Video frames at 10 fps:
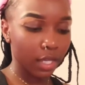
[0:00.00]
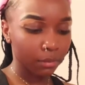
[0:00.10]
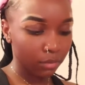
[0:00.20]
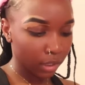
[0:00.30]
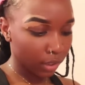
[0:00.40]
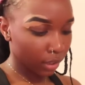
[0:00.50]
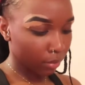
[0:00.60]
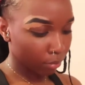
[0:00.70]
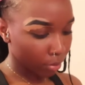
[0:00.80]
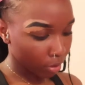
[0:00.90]
I'm
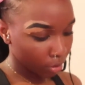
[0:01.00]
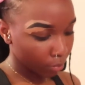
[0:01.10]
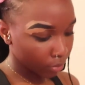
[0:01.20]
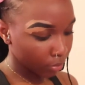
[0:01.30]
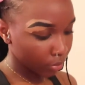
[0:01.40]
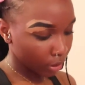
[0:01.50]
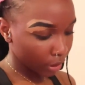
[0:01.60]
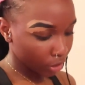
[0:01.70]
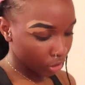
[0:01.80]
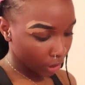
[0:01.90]
thinking
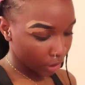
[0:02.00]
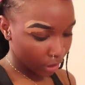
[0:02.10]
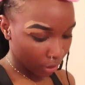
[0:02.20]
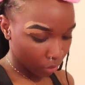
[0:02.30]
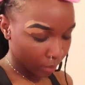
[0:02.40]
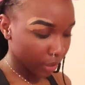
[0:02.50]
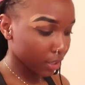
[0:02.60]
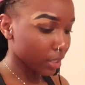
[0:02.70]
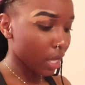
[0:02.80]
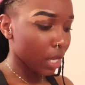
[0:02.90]
purple-ish eyeshadow
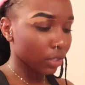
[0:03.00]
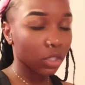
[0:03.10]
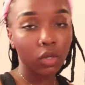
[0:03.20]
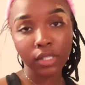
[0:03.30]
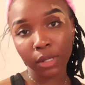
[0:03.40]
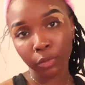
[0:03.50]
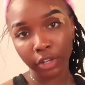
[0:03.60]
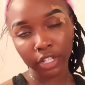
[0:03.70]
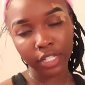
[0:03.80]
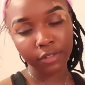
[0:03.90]
because the clothes I'm
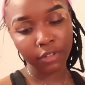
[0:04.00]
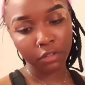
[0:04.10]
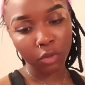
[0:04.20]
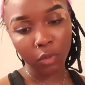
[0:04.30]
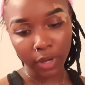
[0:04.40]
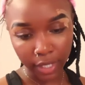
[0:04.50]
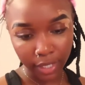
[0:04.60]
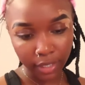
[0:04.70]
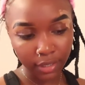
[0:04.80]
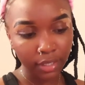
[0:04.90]
wearing is very
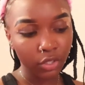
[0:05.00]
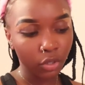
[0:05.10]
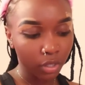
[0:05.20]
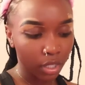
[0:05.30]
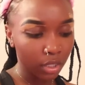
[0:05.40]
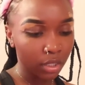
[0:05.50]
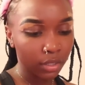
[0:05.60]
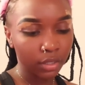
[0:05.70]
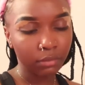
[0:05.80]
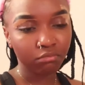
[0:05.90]
white, no
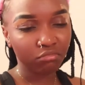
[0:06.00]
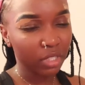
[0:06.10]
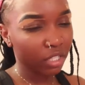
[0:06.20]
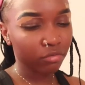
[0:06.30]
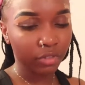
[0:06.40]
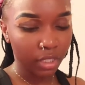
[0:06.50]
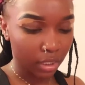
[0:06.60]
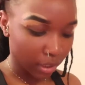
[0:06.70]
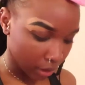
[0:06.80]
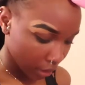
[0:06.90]
color like
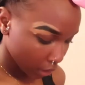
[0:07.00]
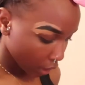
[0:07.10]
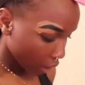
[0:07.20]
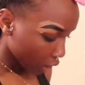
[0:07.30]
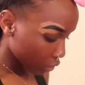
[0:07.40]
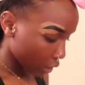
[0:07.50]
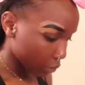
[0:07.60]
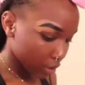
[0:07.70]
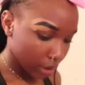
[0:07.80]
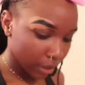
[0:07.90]
really in it. So I
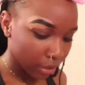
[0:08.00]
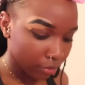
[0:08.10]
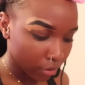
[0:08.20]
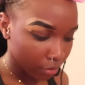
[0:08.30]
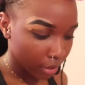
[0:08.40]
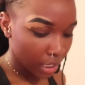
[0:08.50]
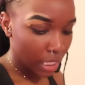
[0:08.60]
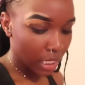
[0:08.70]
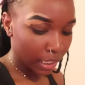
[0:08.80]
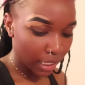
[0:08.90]
was thinking very
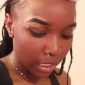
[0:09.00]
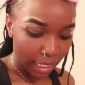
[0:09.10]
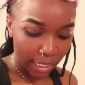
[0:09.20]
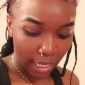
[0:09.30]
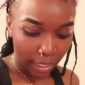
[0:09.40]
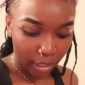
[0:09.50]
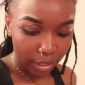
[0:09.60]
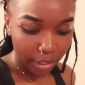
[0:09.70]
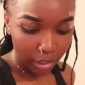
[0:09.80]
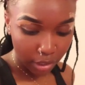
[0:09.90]
light lilac
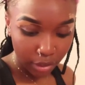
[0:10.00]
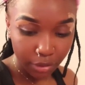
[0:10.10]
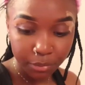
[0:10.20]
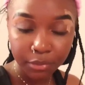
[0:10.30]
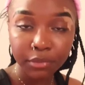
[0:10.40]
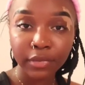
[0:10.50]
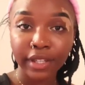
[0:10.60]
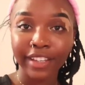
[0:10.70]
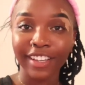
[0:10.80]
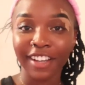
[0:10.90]
color
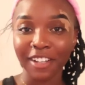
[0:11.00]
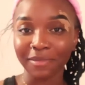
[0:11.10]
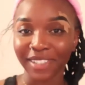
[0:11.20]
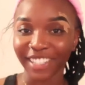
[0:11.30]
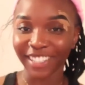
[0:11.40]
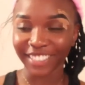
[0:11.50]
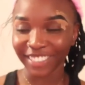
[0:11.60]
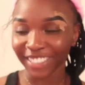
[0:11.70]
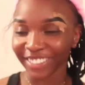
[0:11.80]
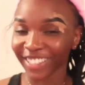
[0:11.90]
on my
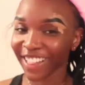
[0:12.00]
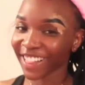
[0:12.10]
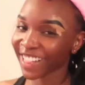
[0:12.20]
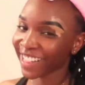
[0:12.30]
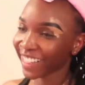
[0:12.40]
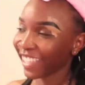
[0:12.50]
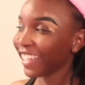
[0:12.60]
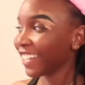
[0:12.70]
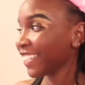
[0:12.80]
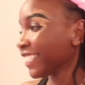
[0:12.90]
eyeshadow.
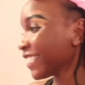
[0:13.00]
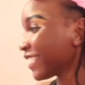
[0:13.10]
Yeah.